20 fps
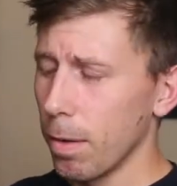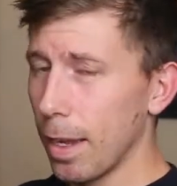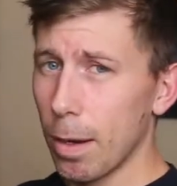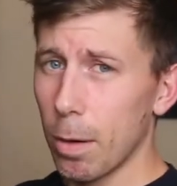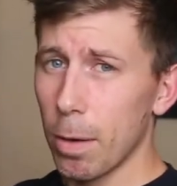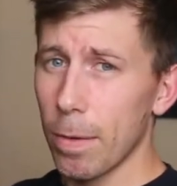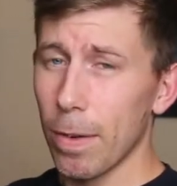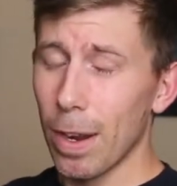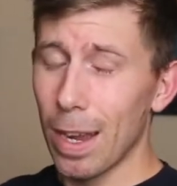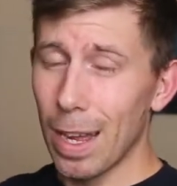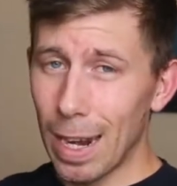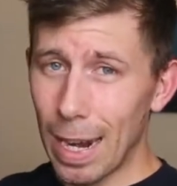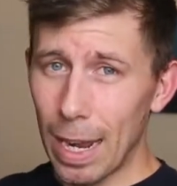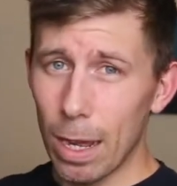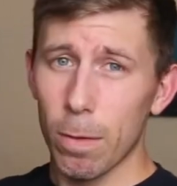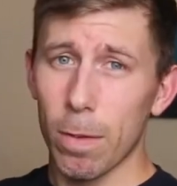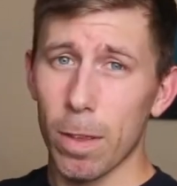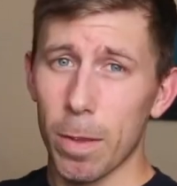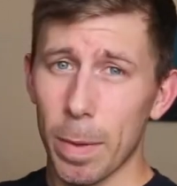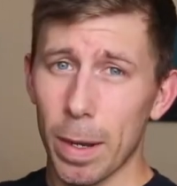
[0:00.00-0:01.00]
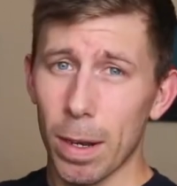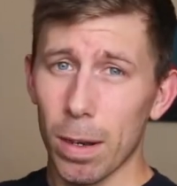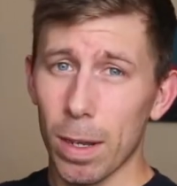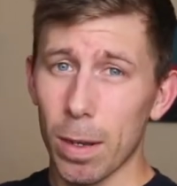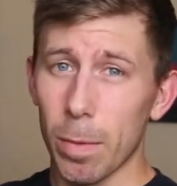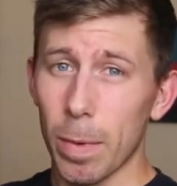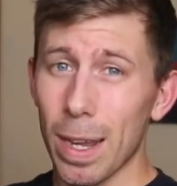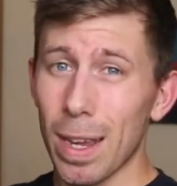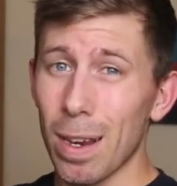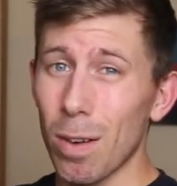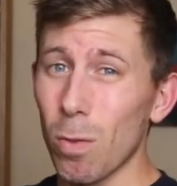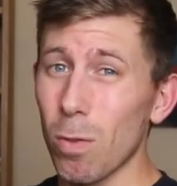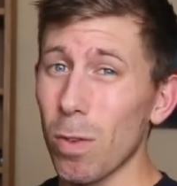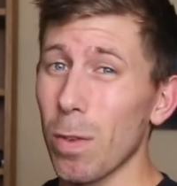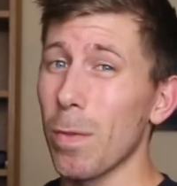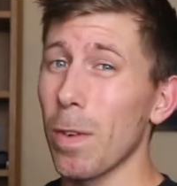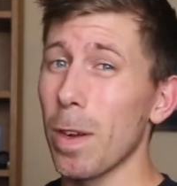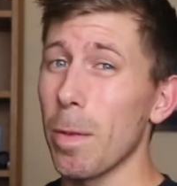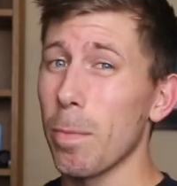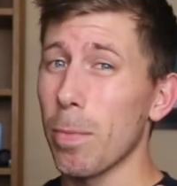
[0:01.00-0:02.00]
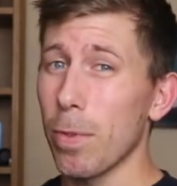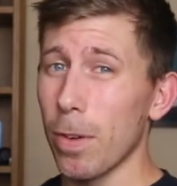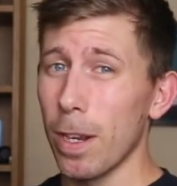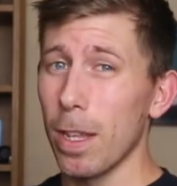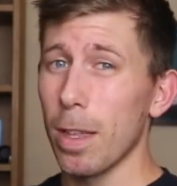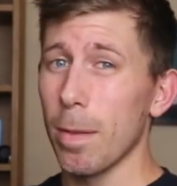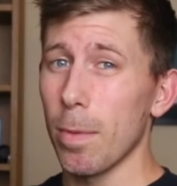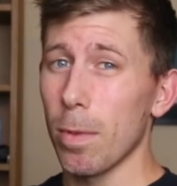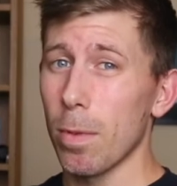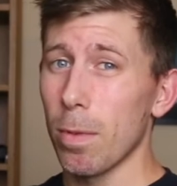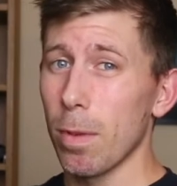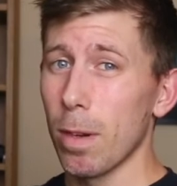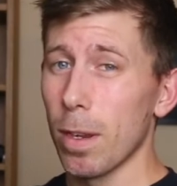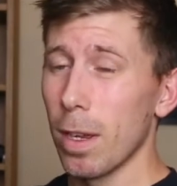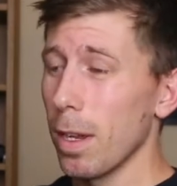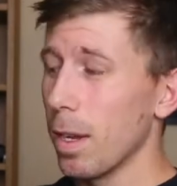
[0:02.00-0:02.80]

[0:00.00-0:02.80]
However, it allows it to be lightweight and also very breathable.